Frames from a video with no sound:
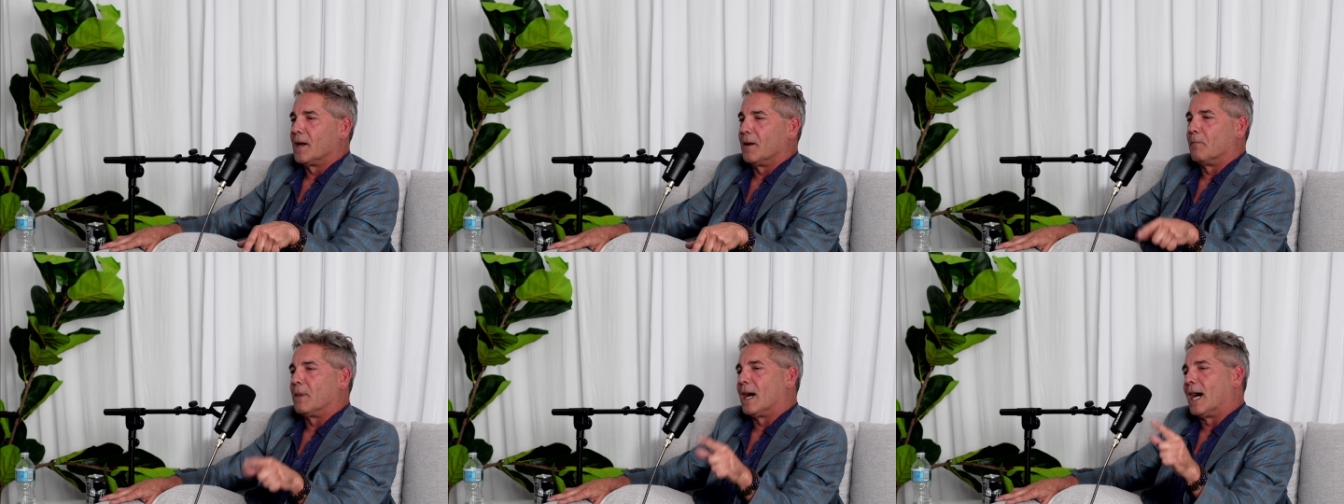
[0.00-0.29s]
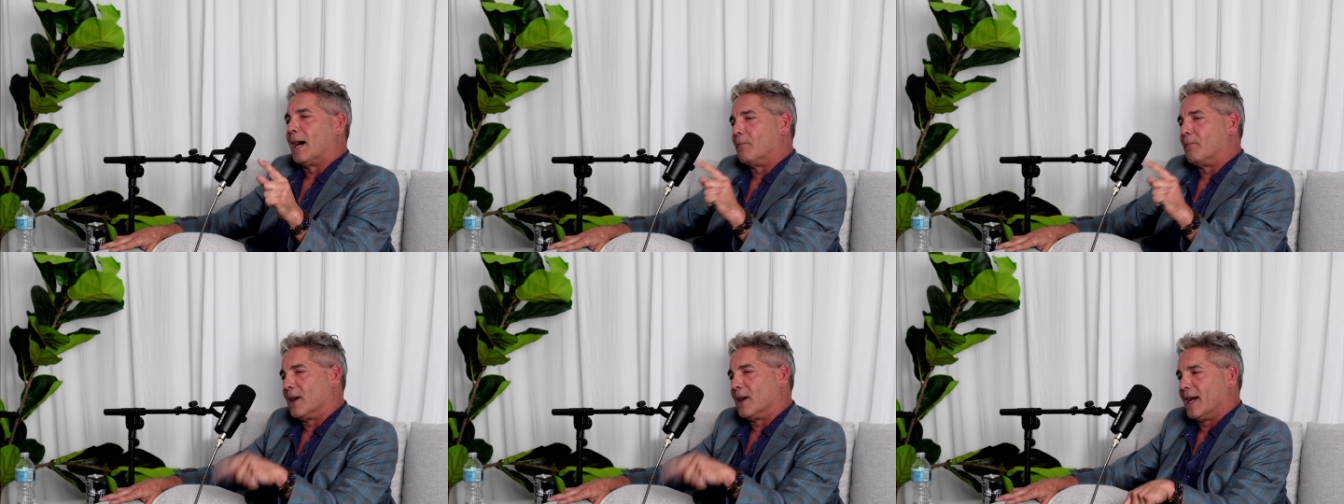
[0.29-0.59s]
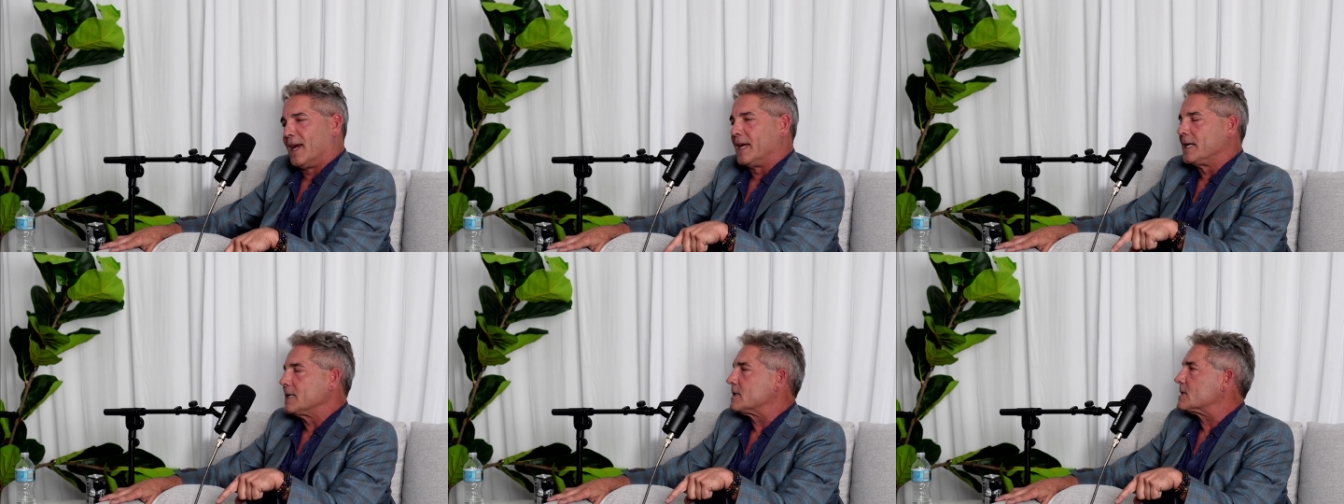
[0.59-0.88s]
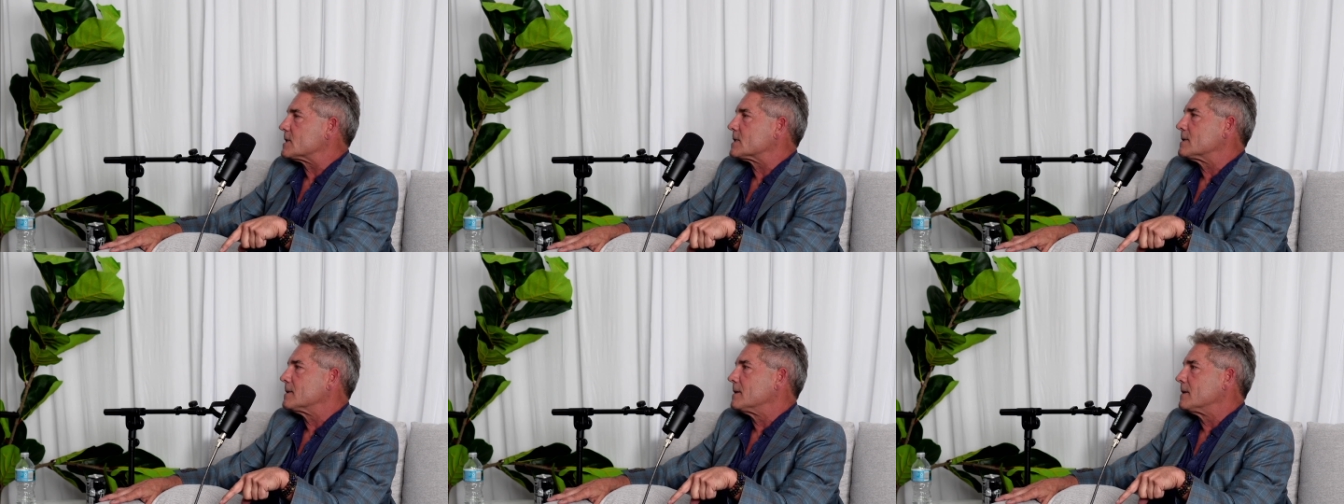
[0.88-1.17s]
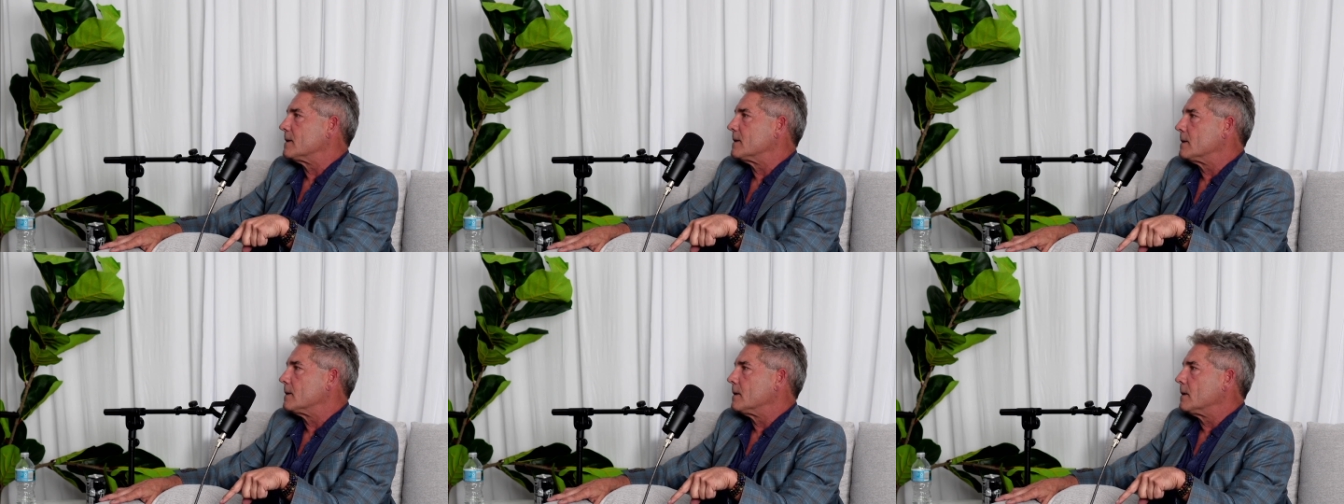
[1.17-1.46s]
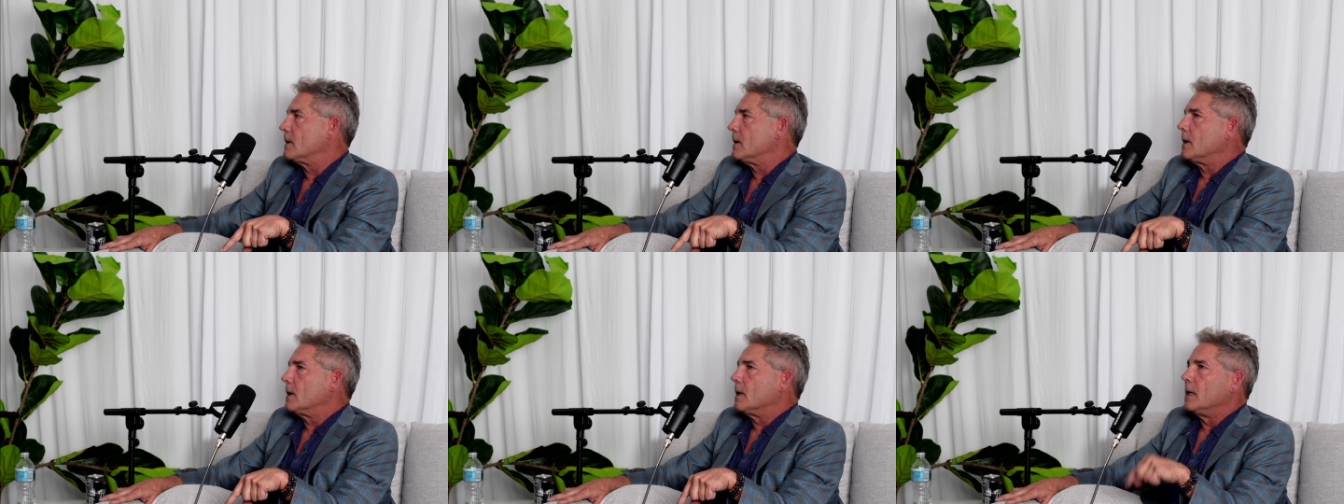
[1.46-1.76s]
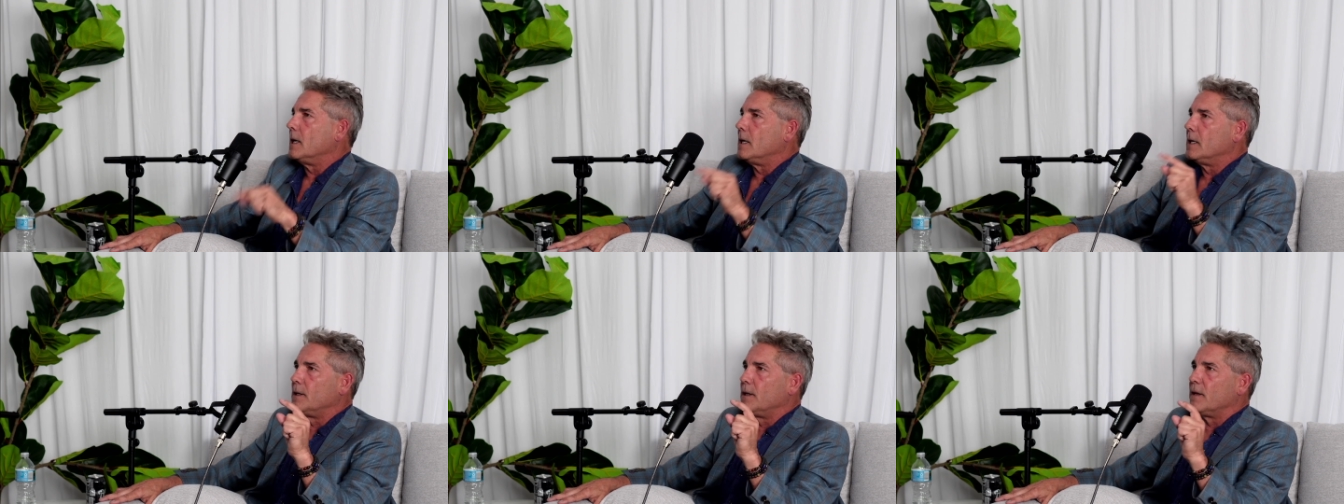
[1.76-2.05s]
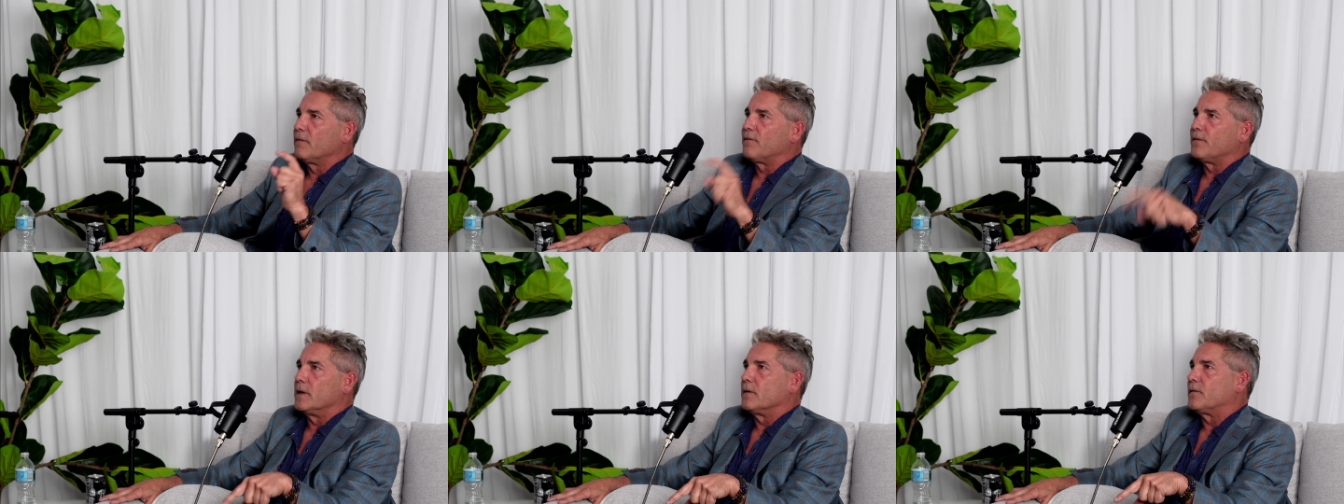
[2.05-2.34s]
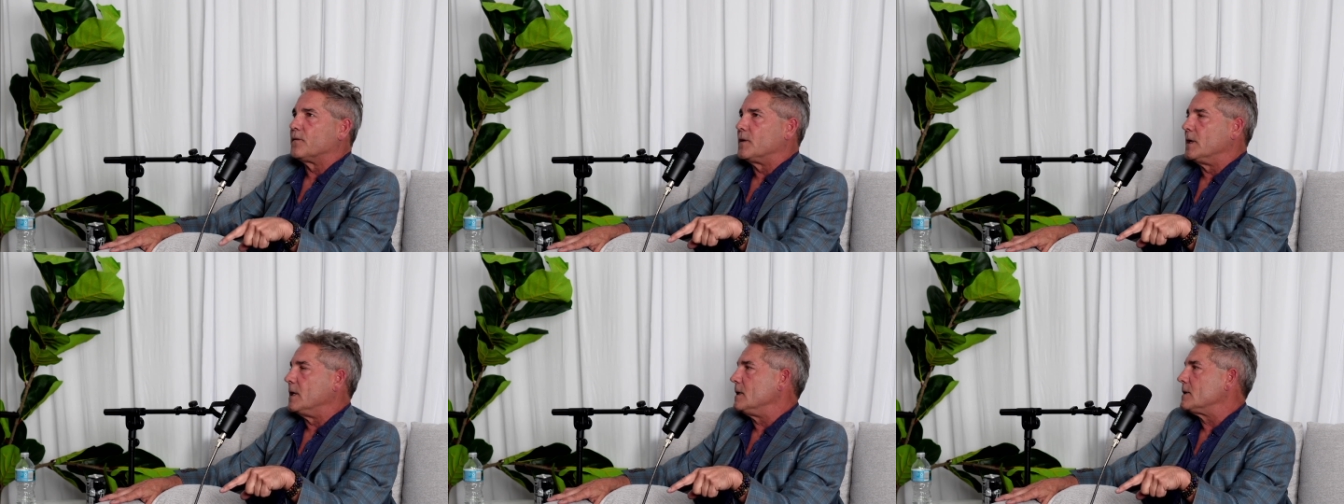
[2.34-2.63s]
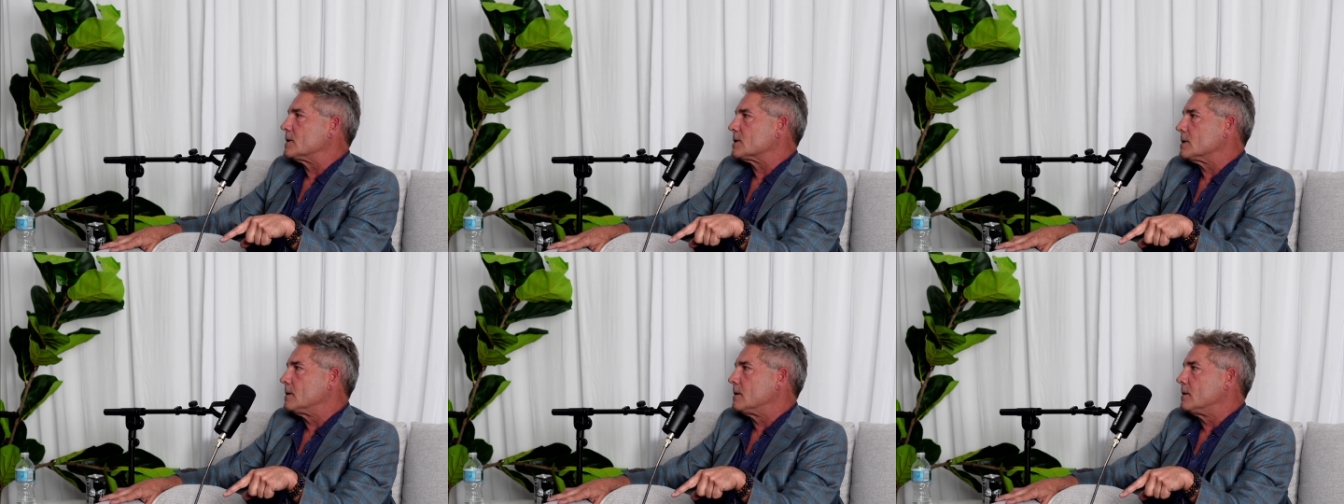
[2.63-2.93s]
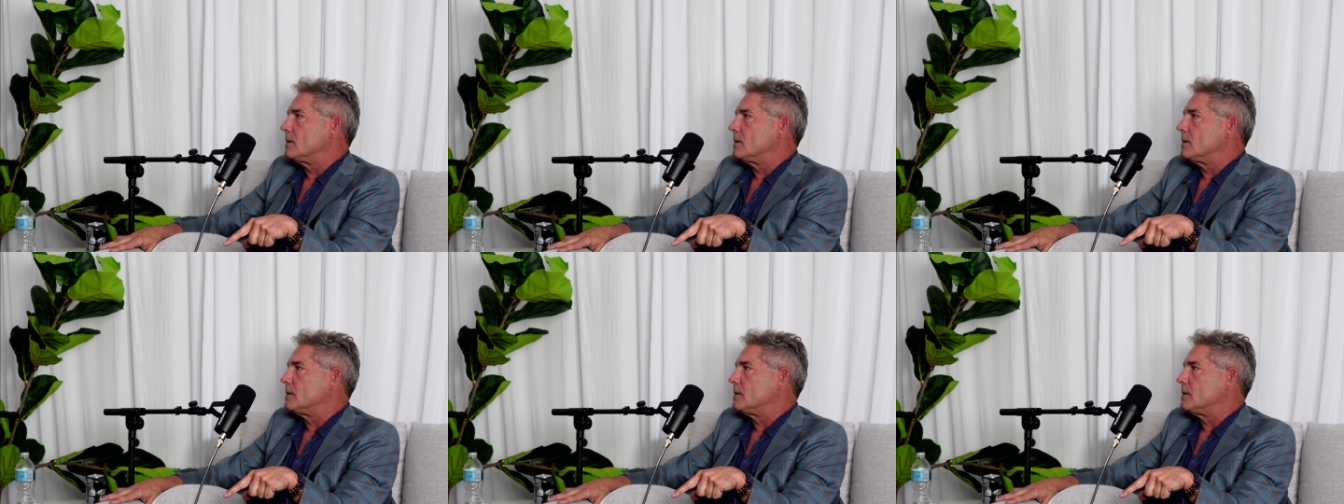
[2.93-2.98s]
by banks in the 50s